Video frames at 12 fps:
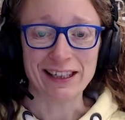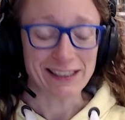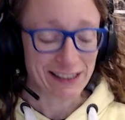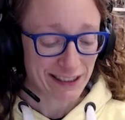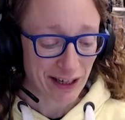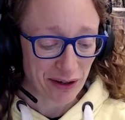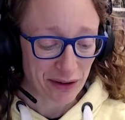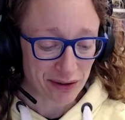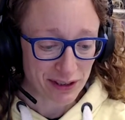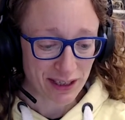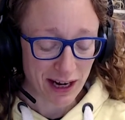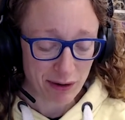So,
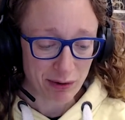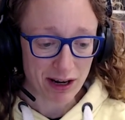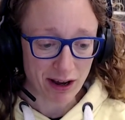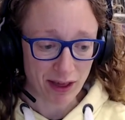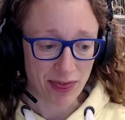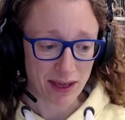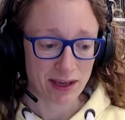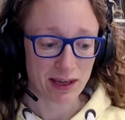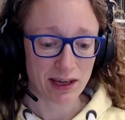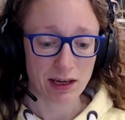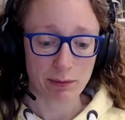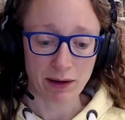today we are
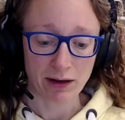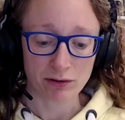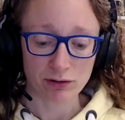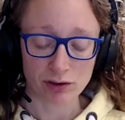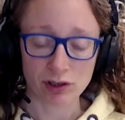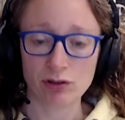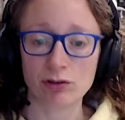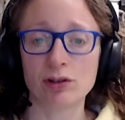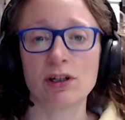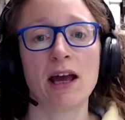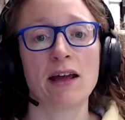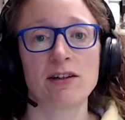thinking about
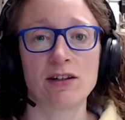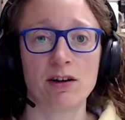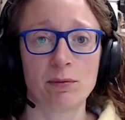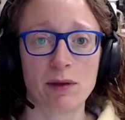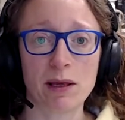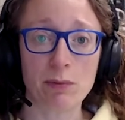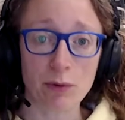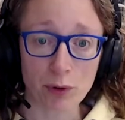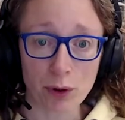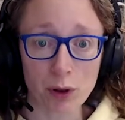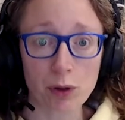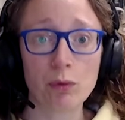children and young people
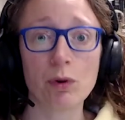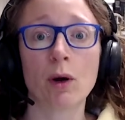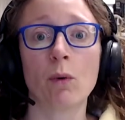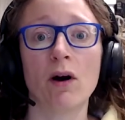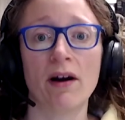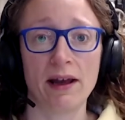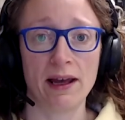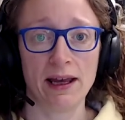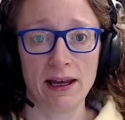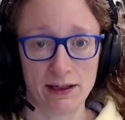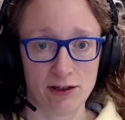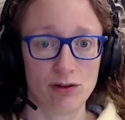who require
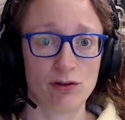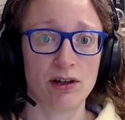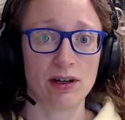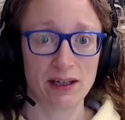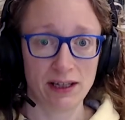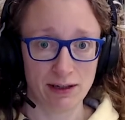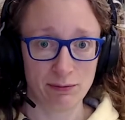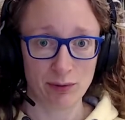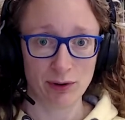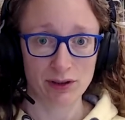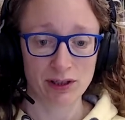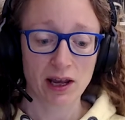extra
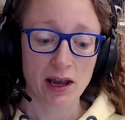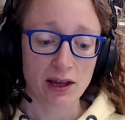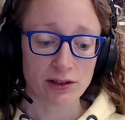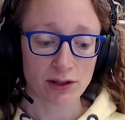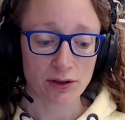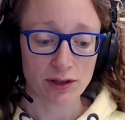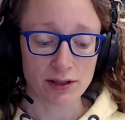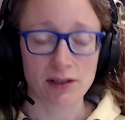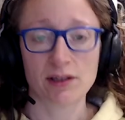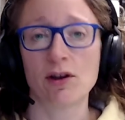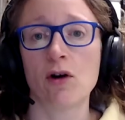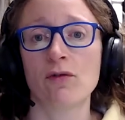input. So, this
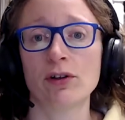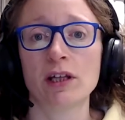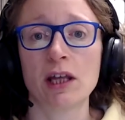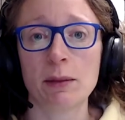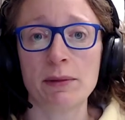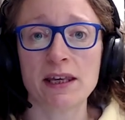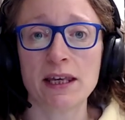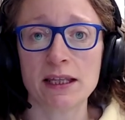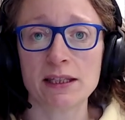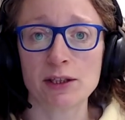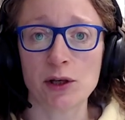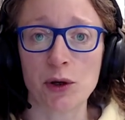is often going to be
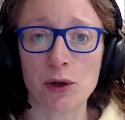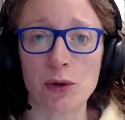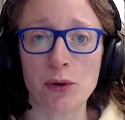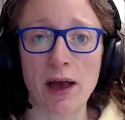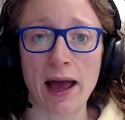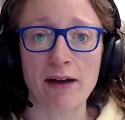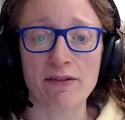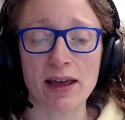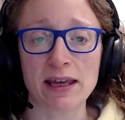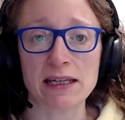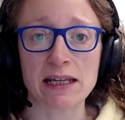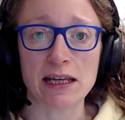kids who have
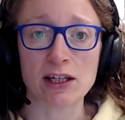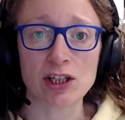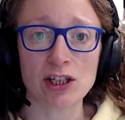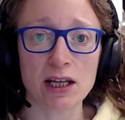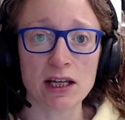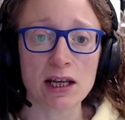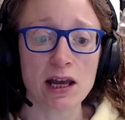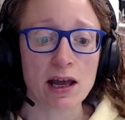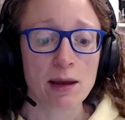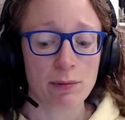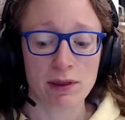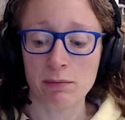ADHD,
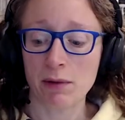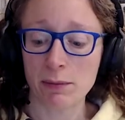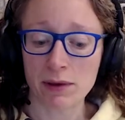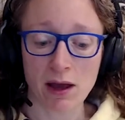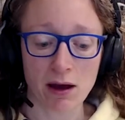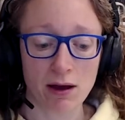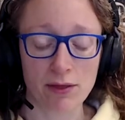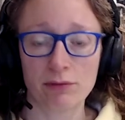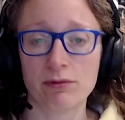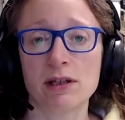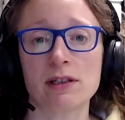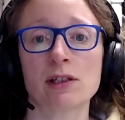but there might be other
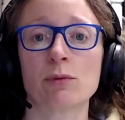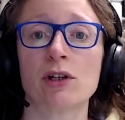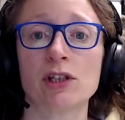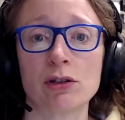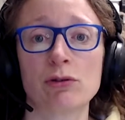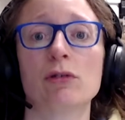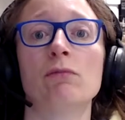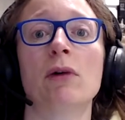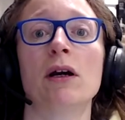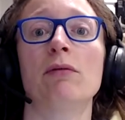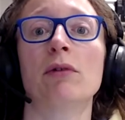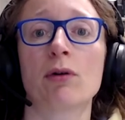reasons why children
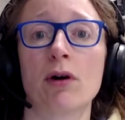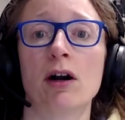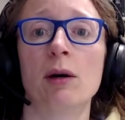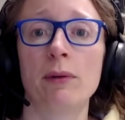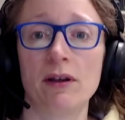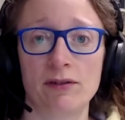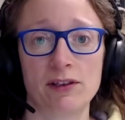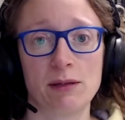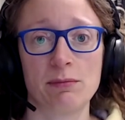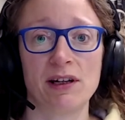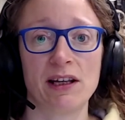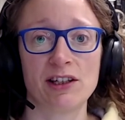might require a bit of
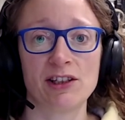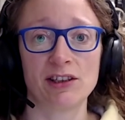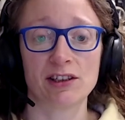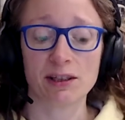stimulation.